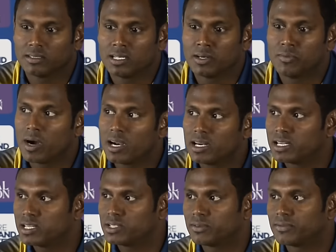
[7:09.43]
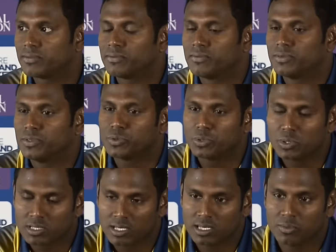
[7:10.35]
advantage of the
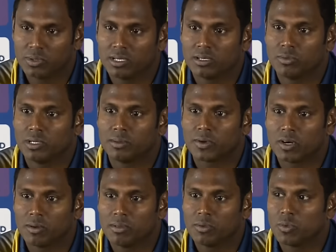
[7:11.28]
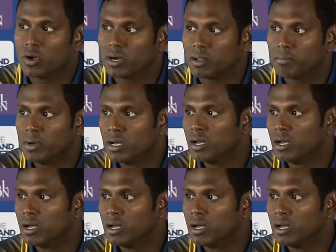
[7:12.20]
rules, then we'll we'll probably warn him.